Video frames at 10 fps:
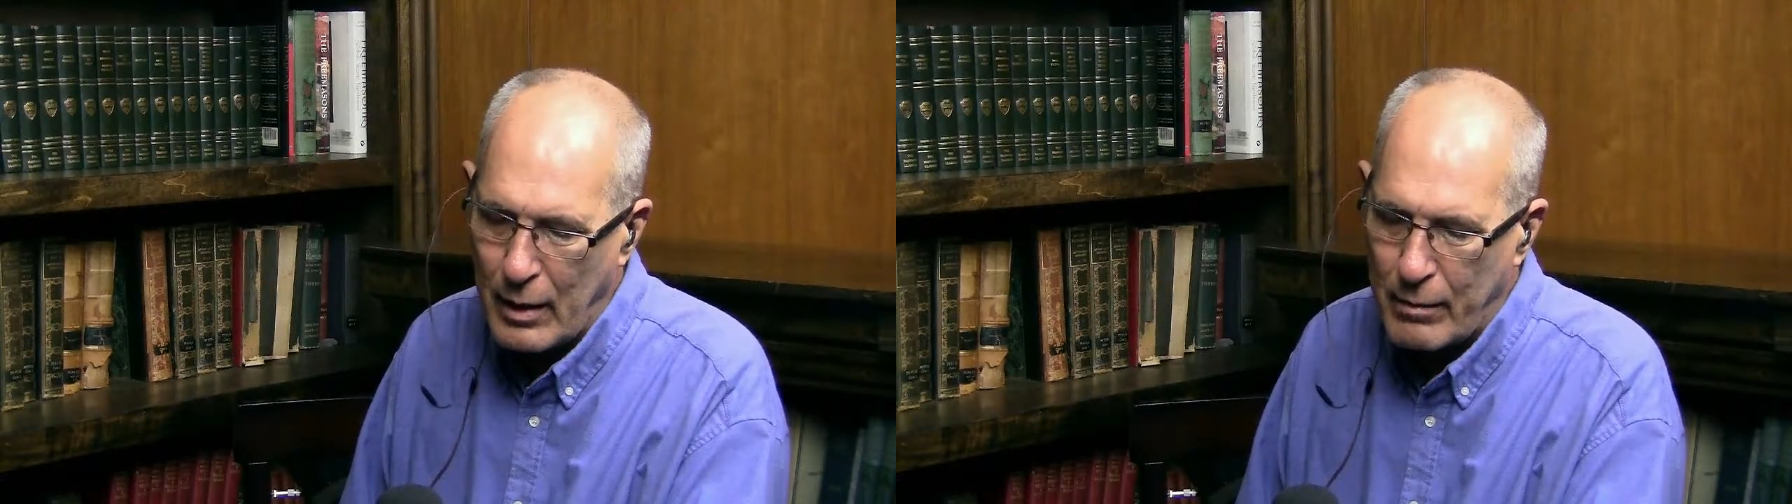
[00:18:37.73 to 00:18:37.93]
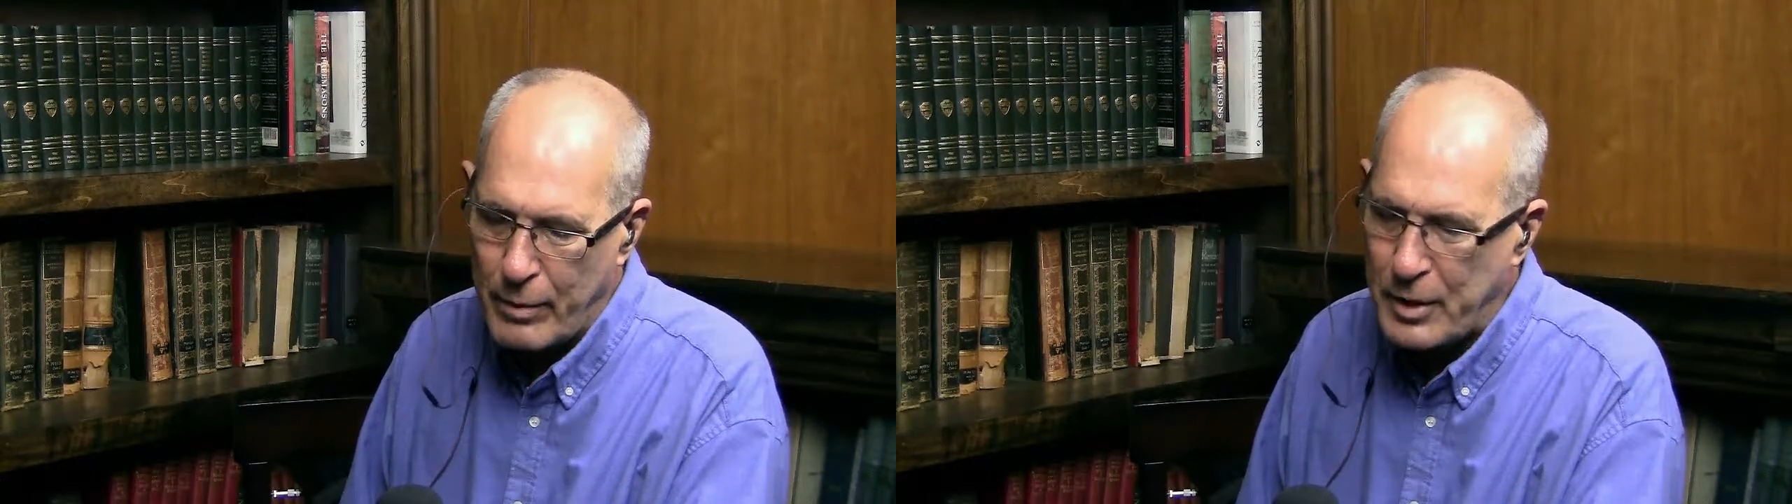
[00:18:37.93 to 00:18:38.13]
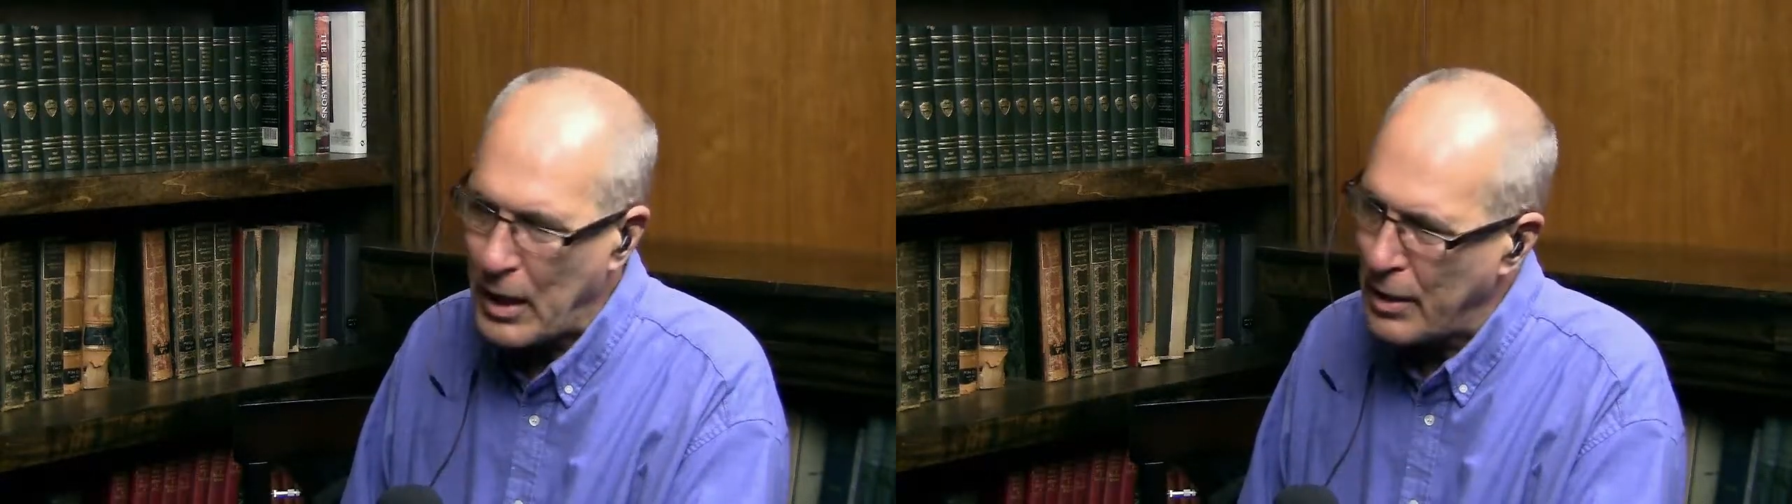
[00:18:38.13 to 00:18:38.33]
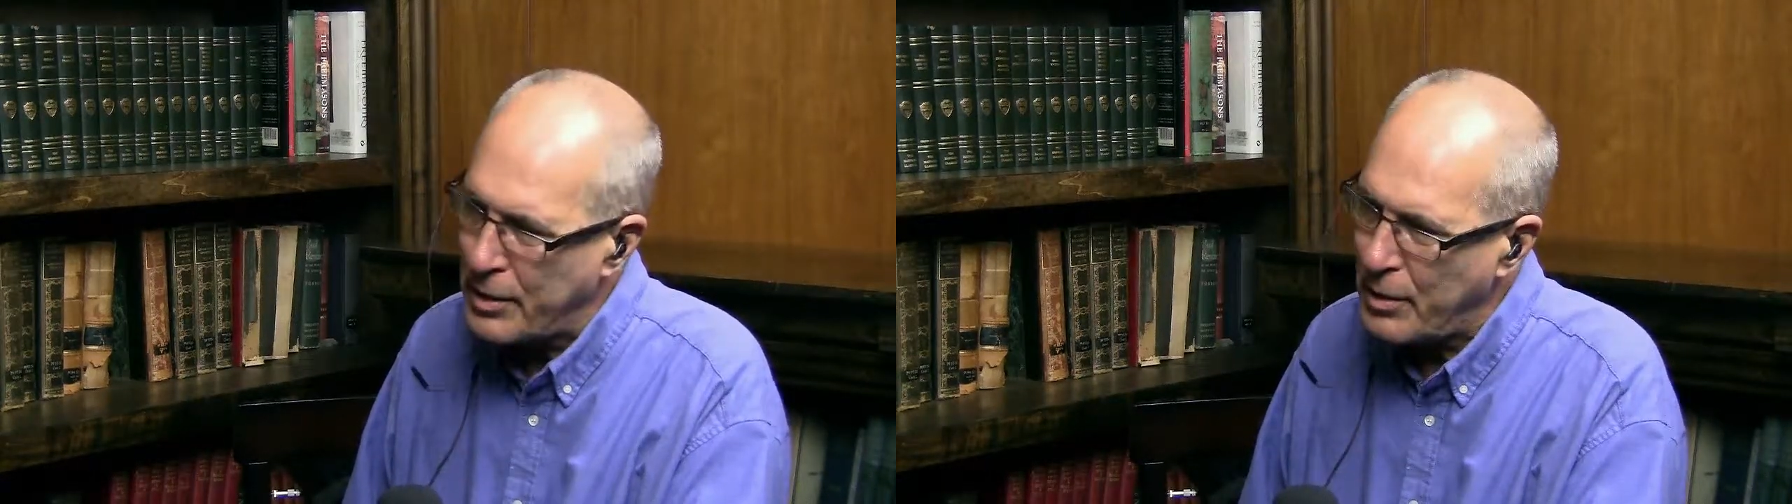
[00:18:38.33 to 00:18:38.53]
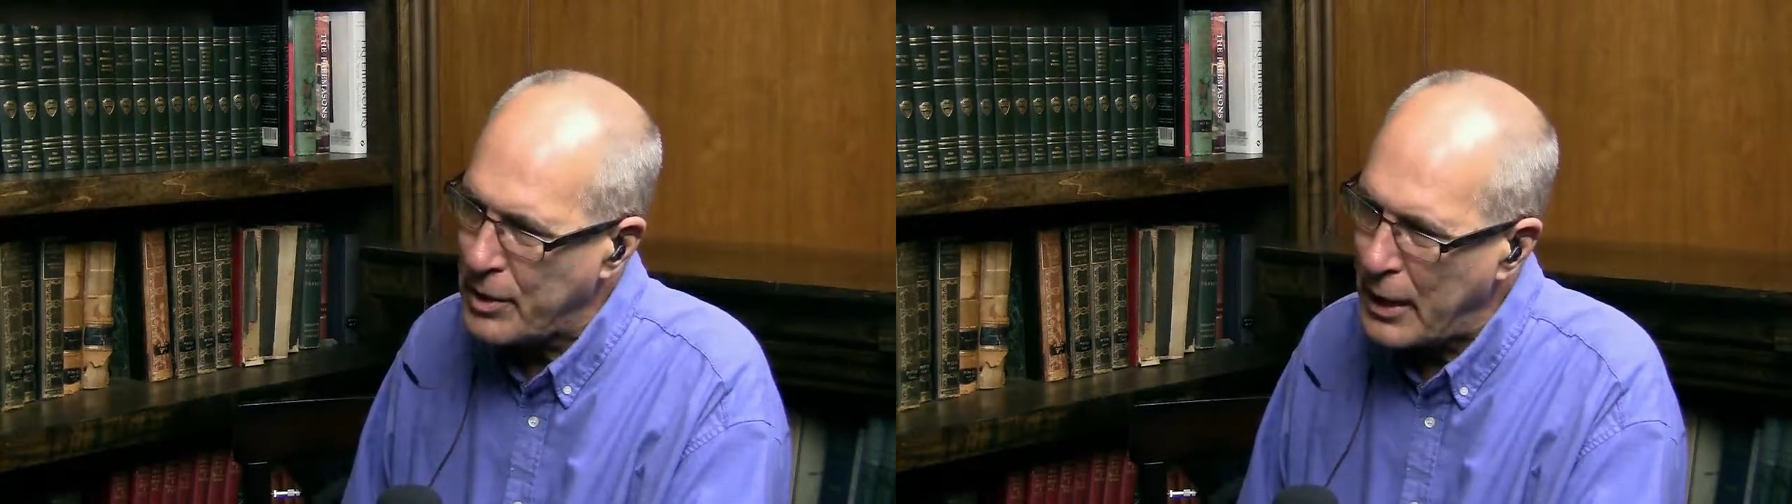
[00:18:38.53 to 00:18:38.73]
Would you
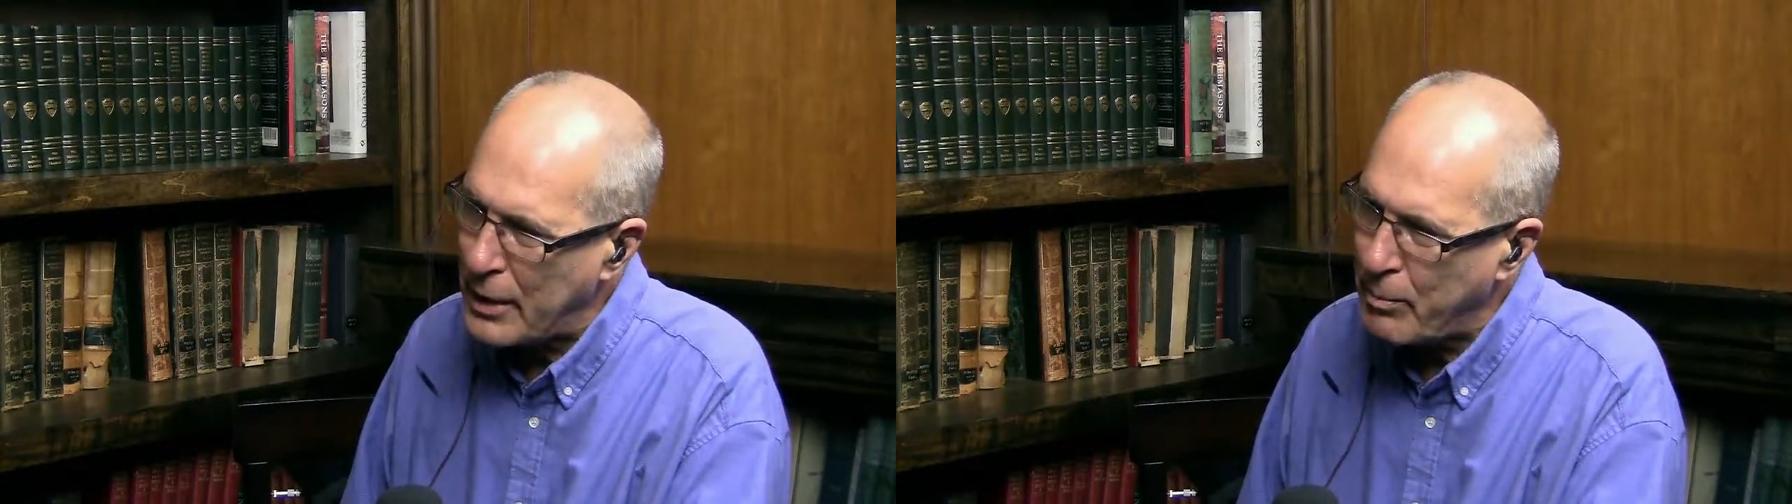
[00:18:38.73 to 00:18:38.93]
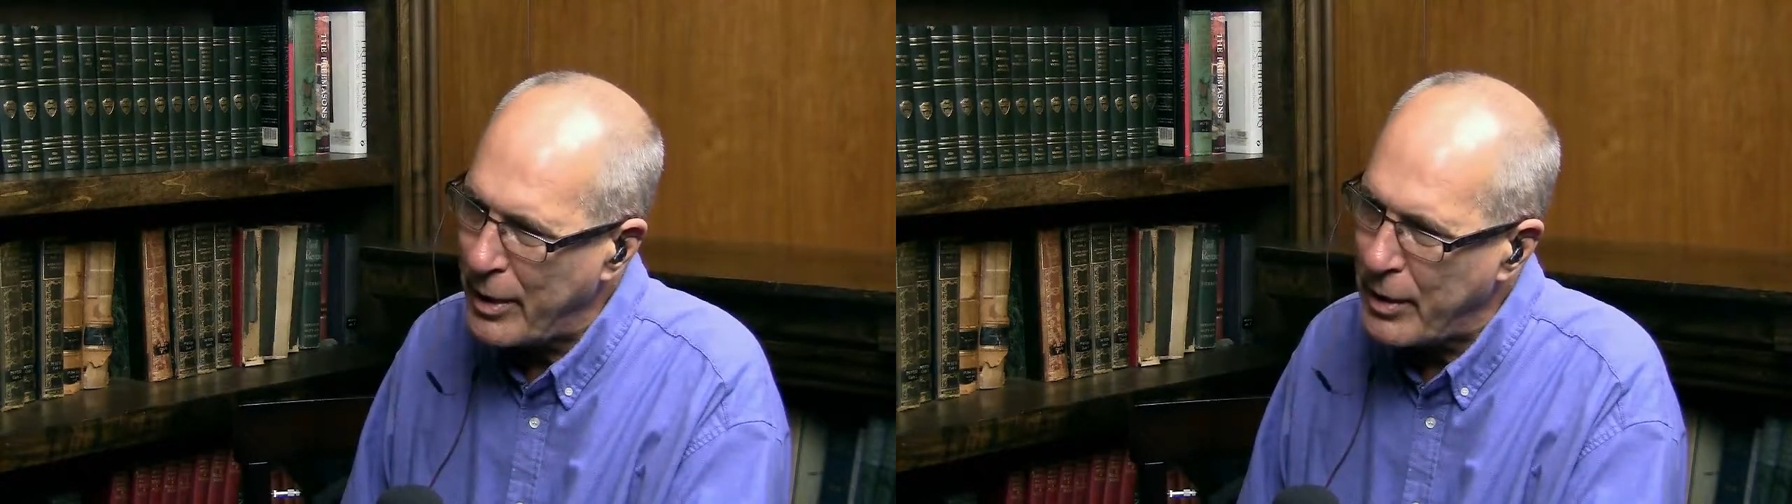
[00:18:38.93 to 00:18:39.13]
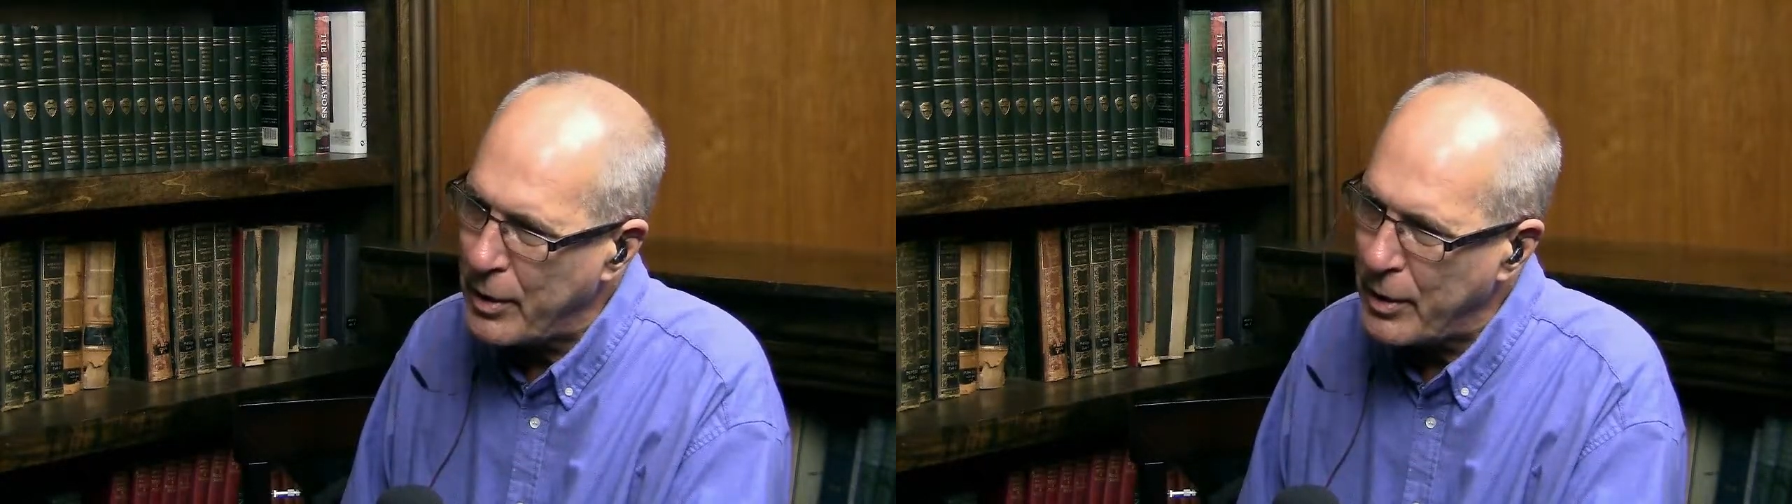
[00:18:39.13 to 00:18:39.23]
also say it's being